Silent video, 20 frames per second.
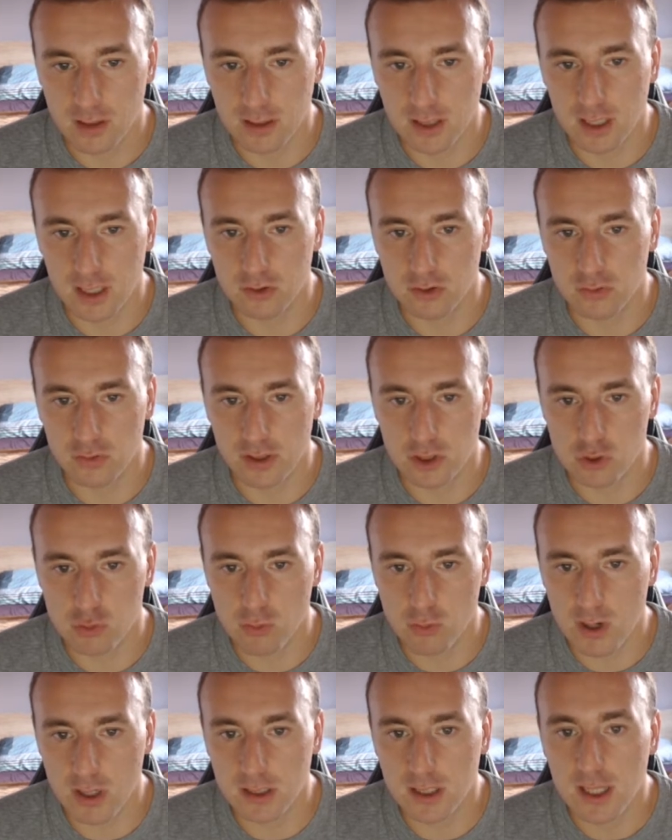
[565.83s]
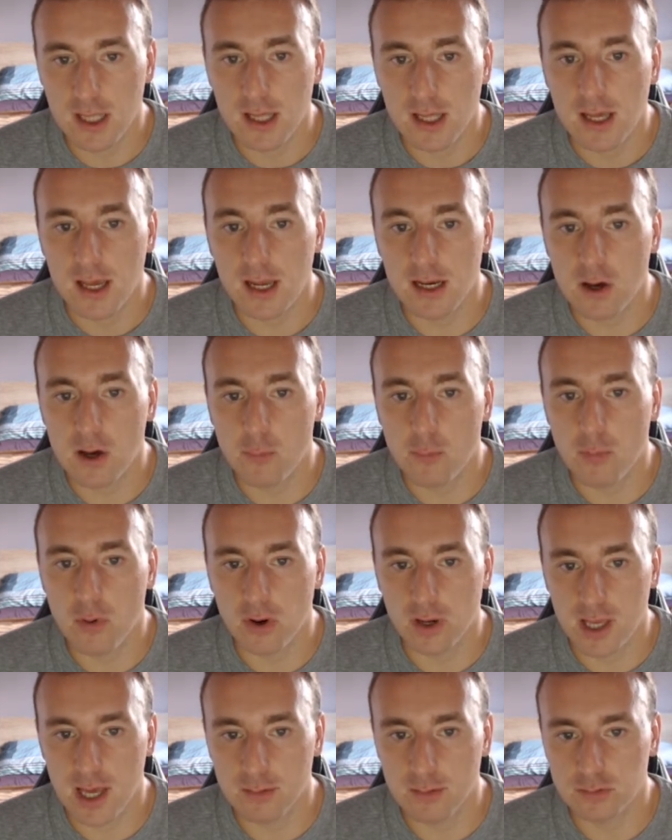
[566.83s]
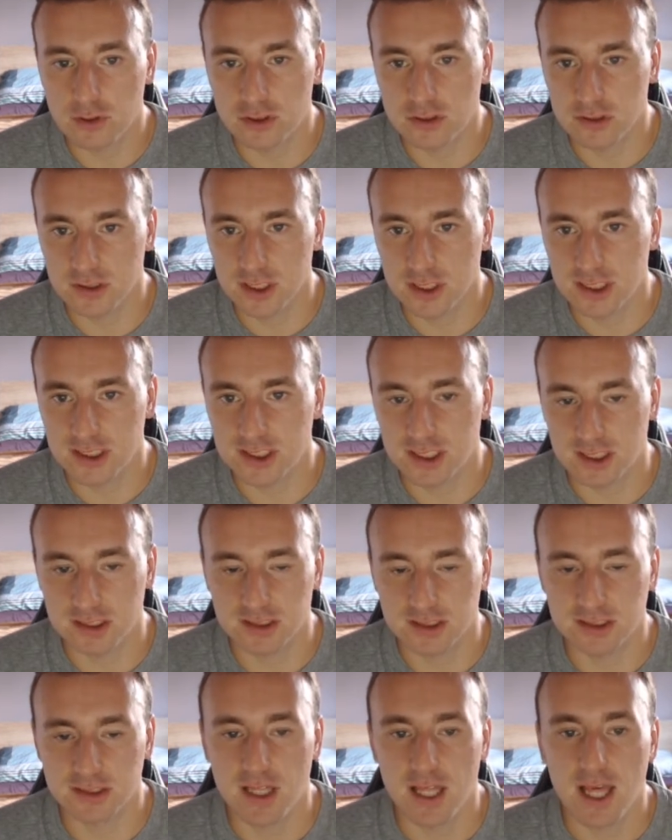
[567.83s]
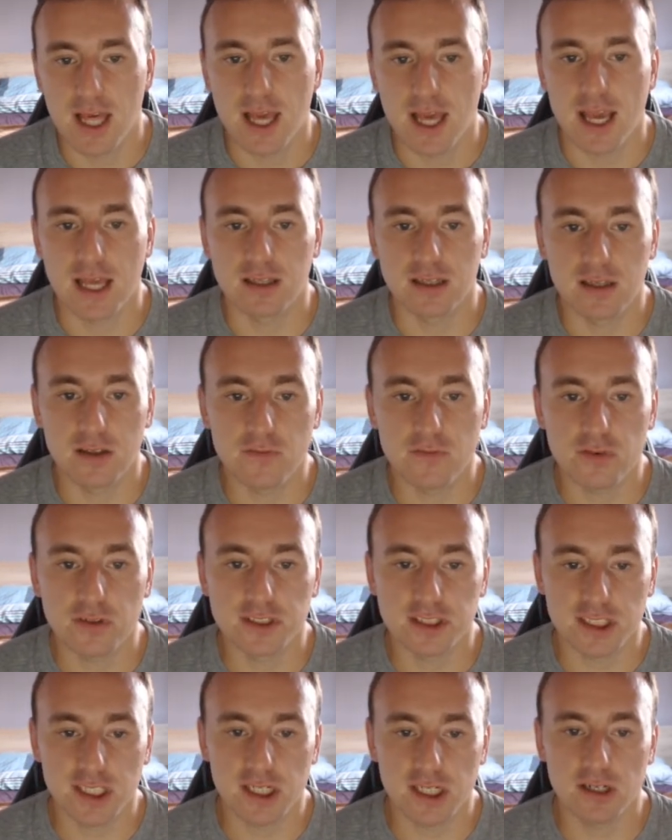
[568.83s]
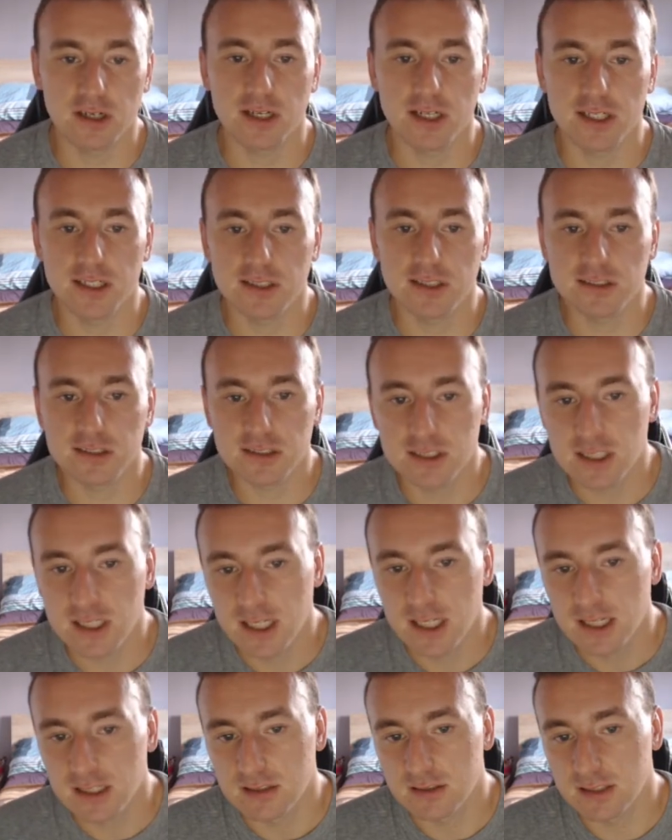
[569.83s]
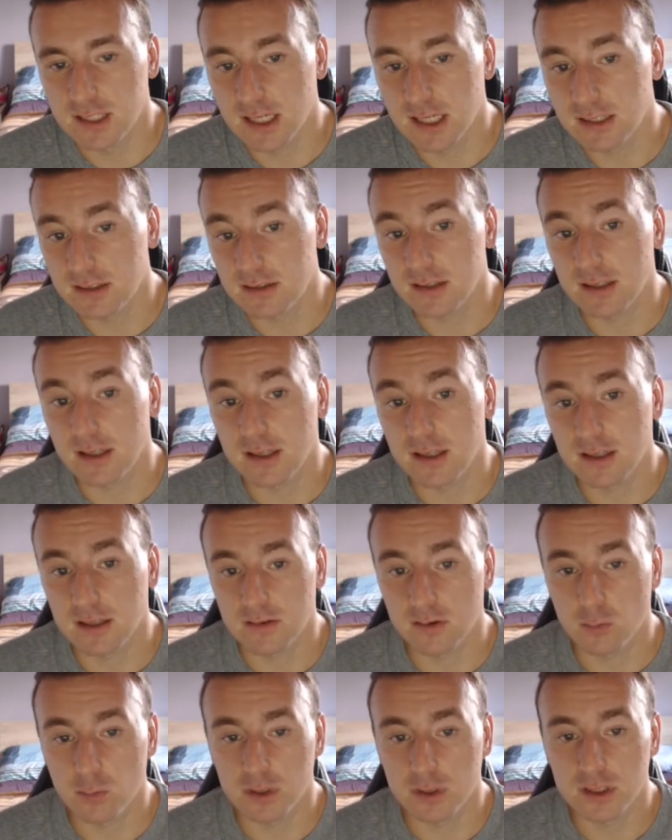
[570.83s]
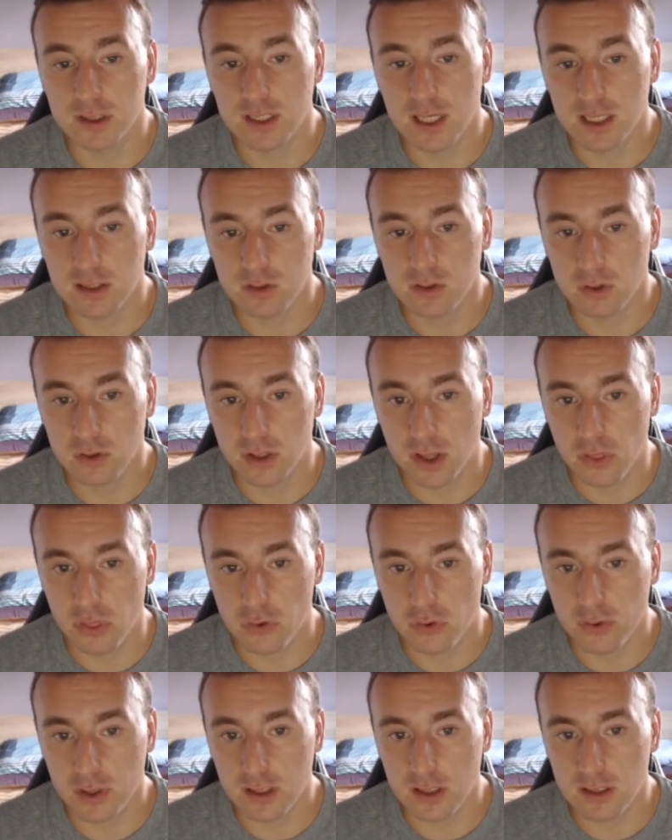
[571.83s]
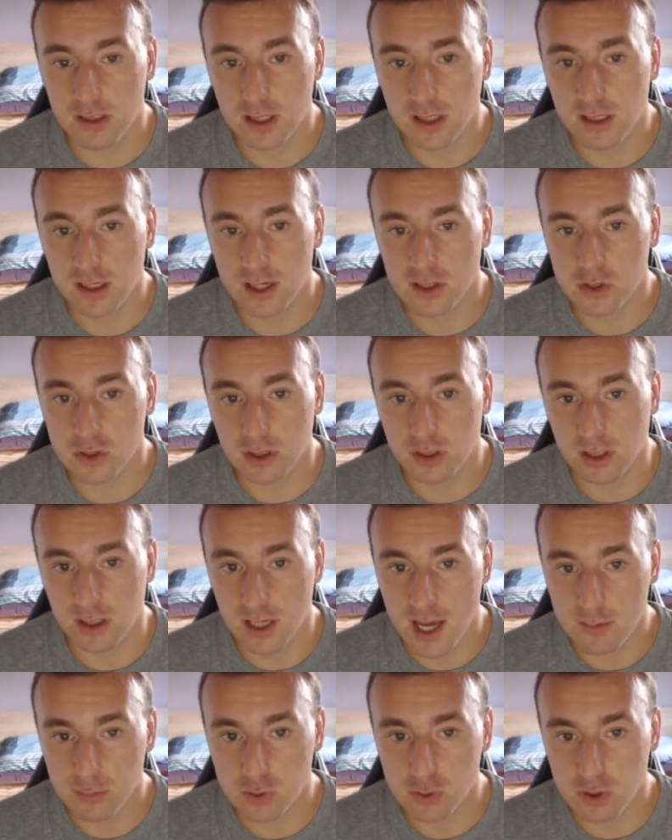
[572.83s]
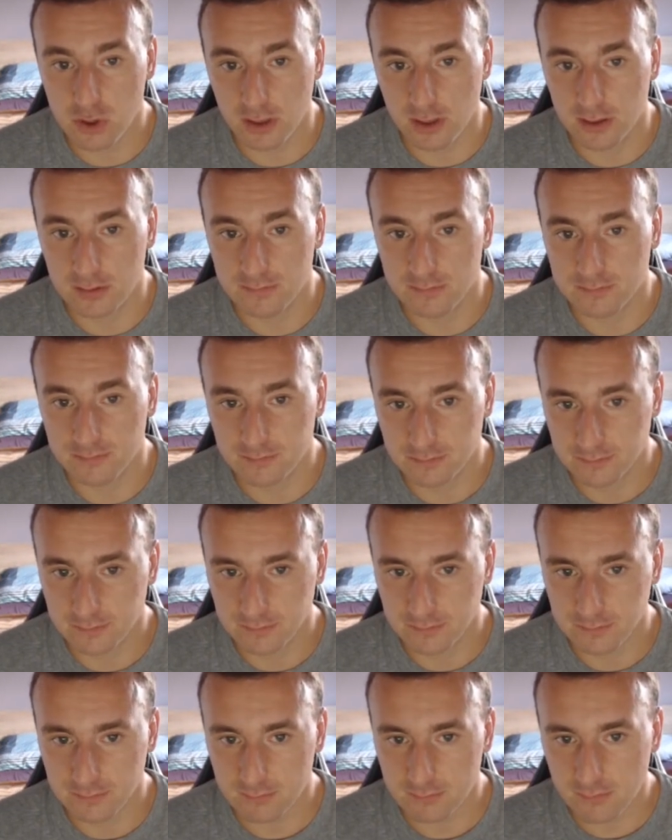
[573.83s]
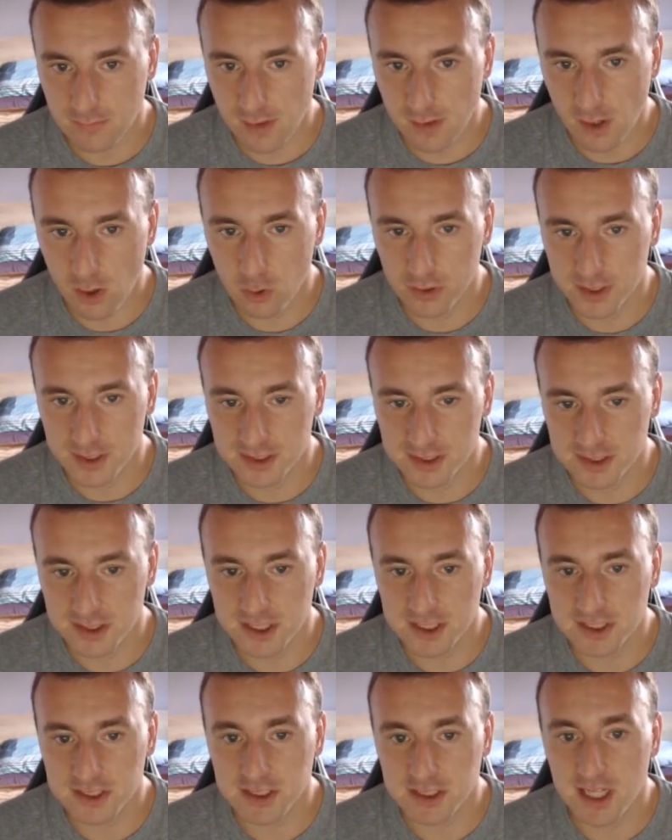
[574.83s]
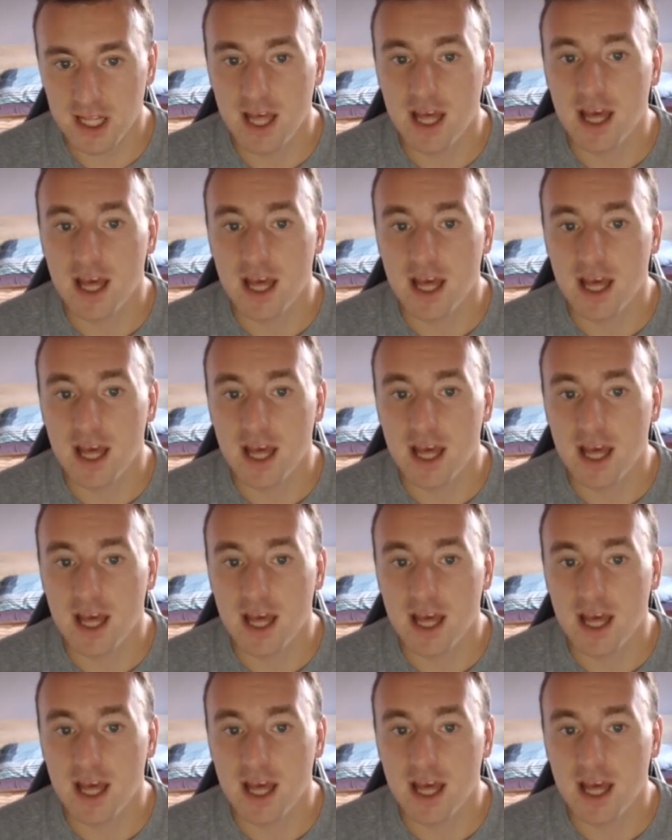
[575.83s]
King to h1, and now pawn captures on e6. And the difference here is that with the knight on d3 and not actually capturing on e6,